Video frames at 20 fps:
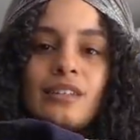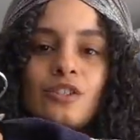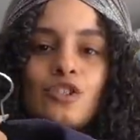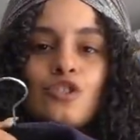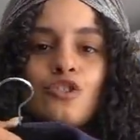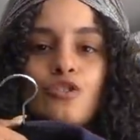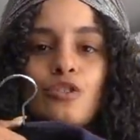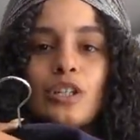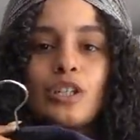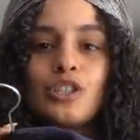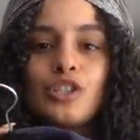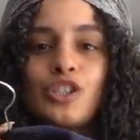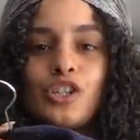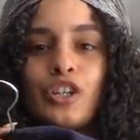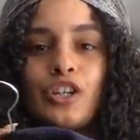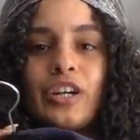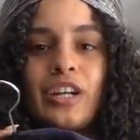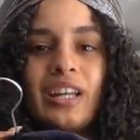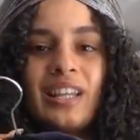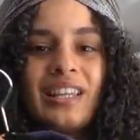
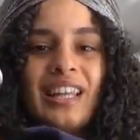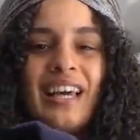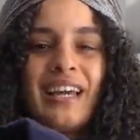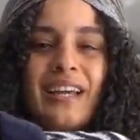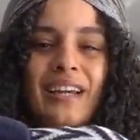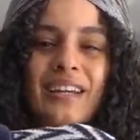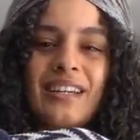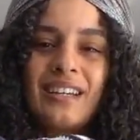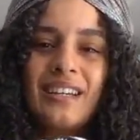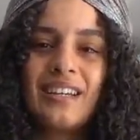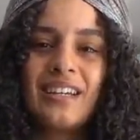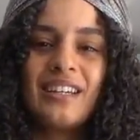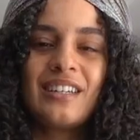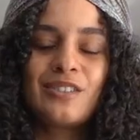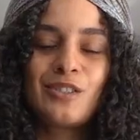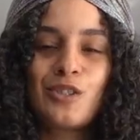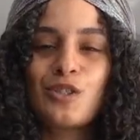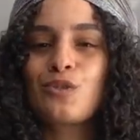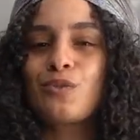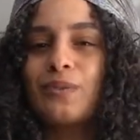structured and like
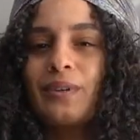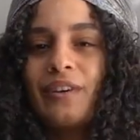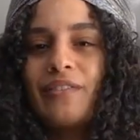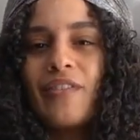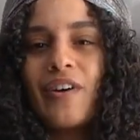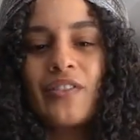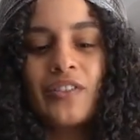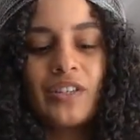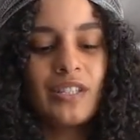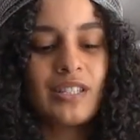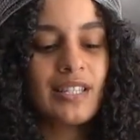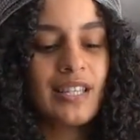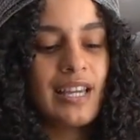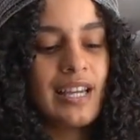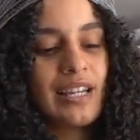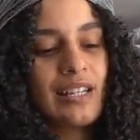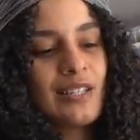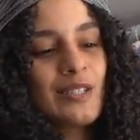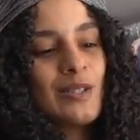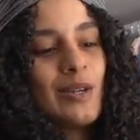just rough on the
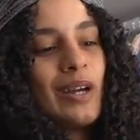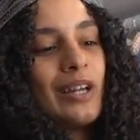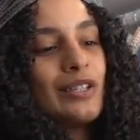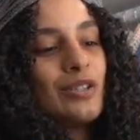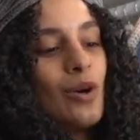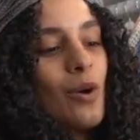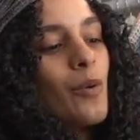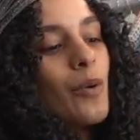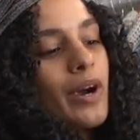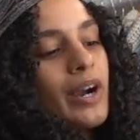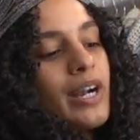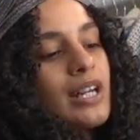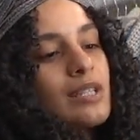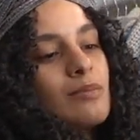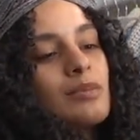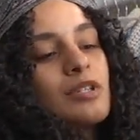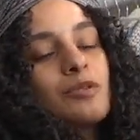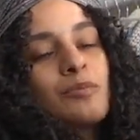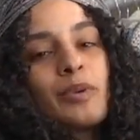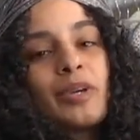skin, so I don't wear it as
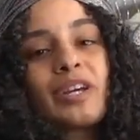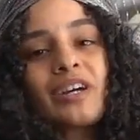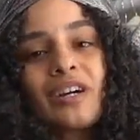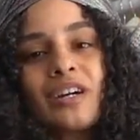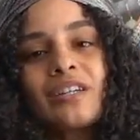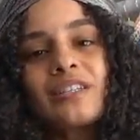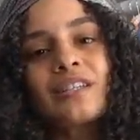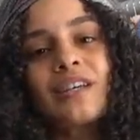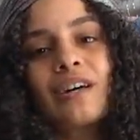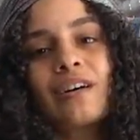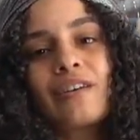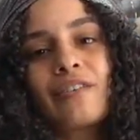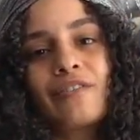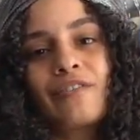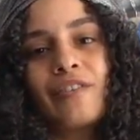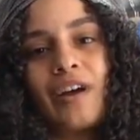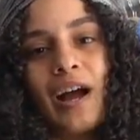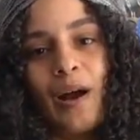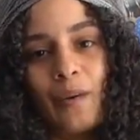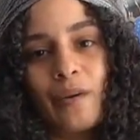much because of
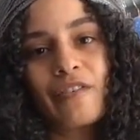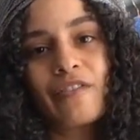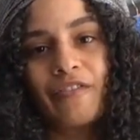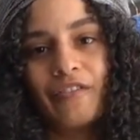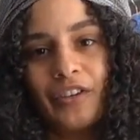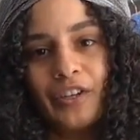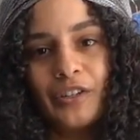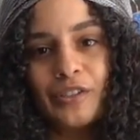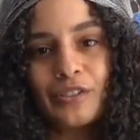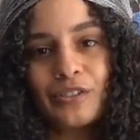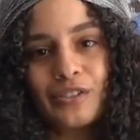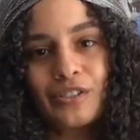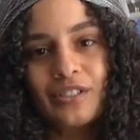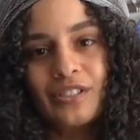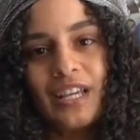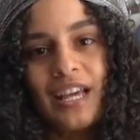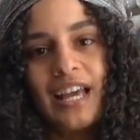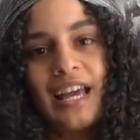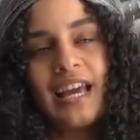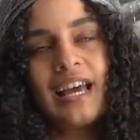how it feels.
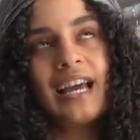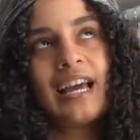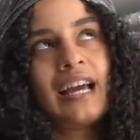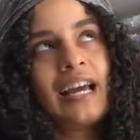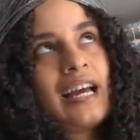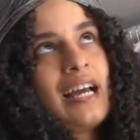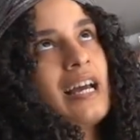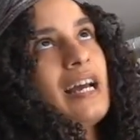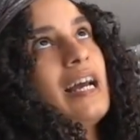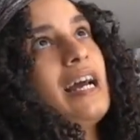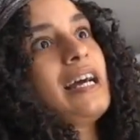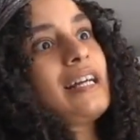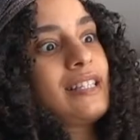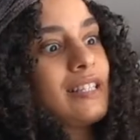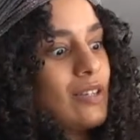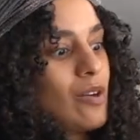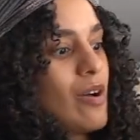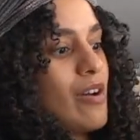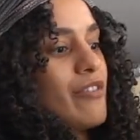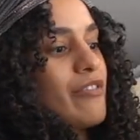And
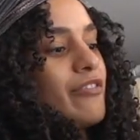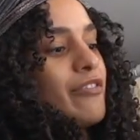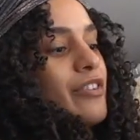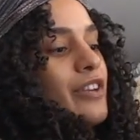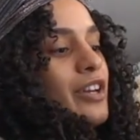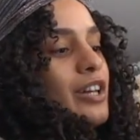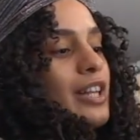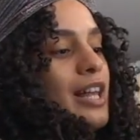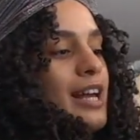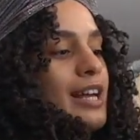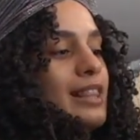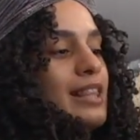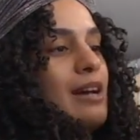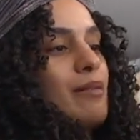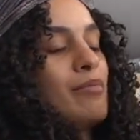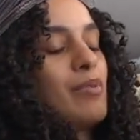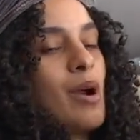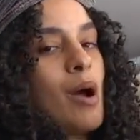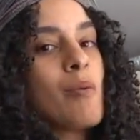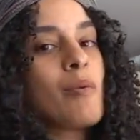so I feel like
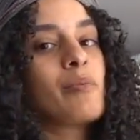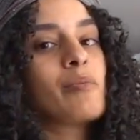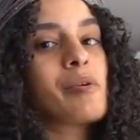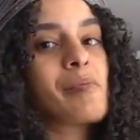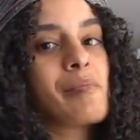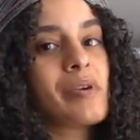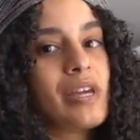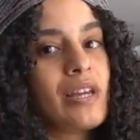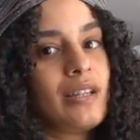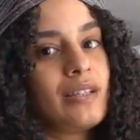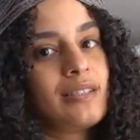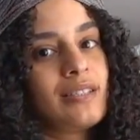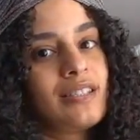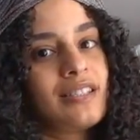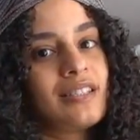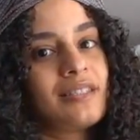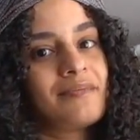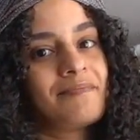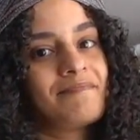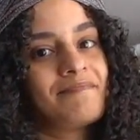that probably
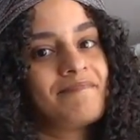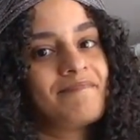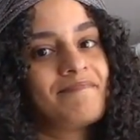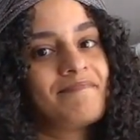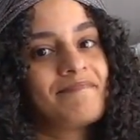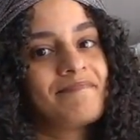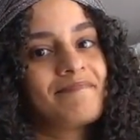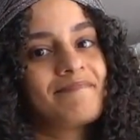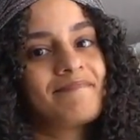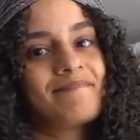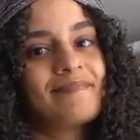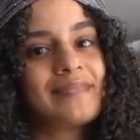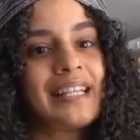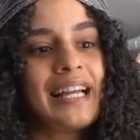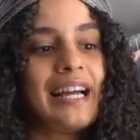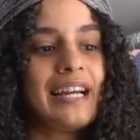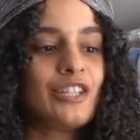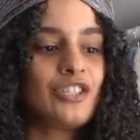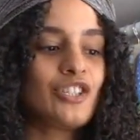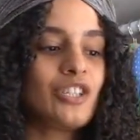means
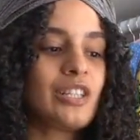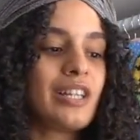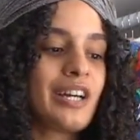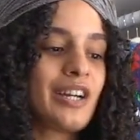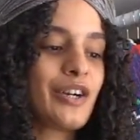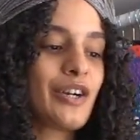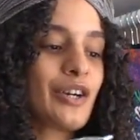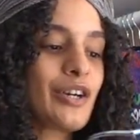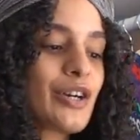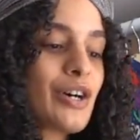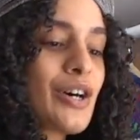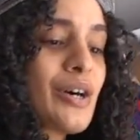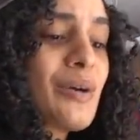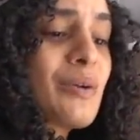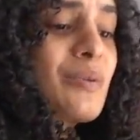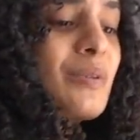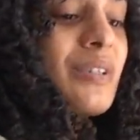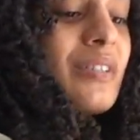I should let her go.